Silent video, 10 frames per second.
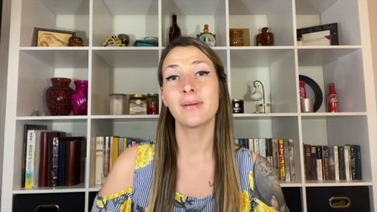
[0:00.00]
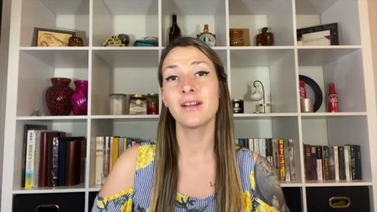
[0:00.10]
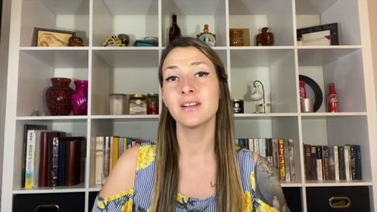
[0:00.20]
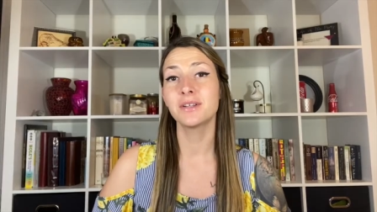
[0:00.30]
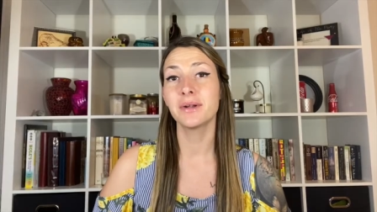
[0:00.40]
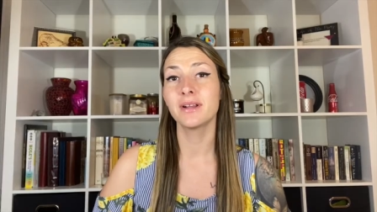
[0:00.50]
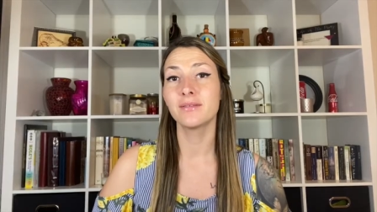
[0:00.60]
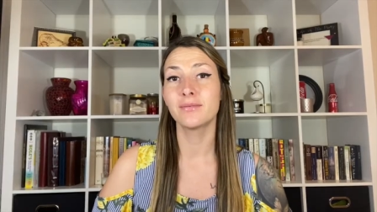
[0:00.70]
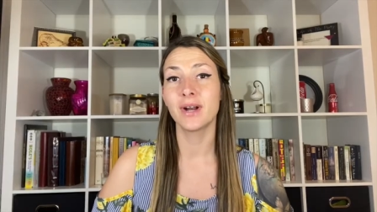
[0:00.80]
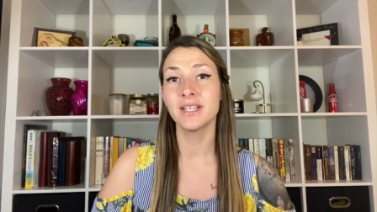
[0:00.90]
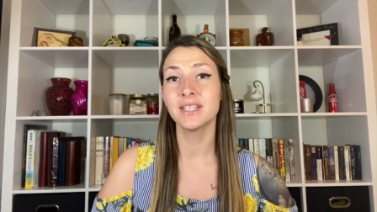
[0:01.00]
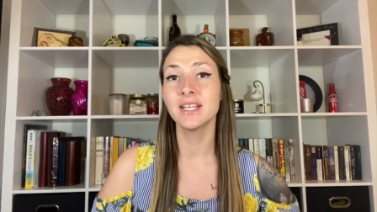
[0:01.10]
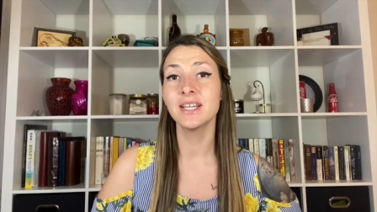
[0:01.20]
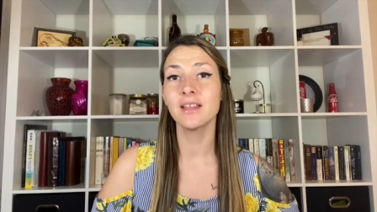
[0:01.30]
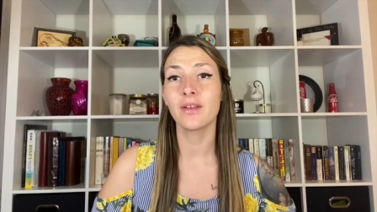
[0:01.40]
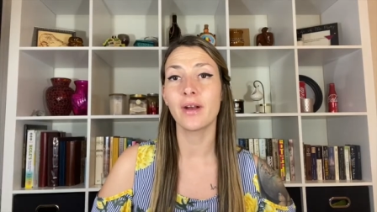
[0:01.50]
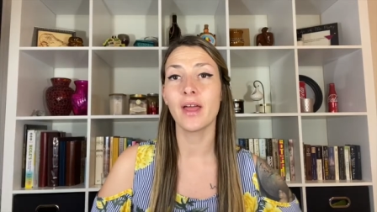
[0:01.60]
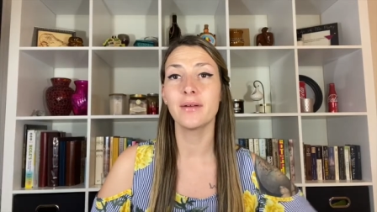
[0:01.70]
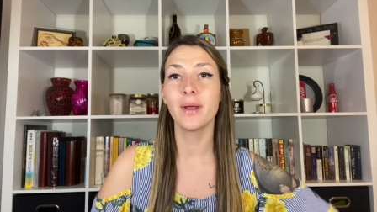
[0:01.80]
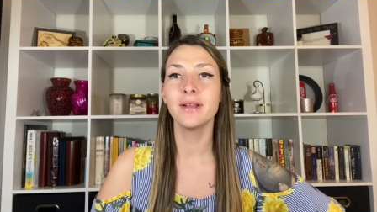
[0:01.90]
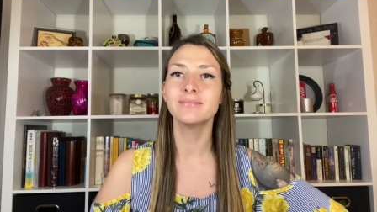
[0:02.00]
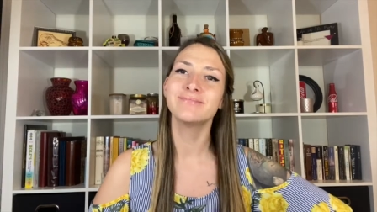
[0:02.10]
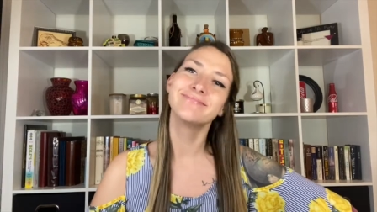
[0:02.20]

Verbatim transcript: currently renting rent rent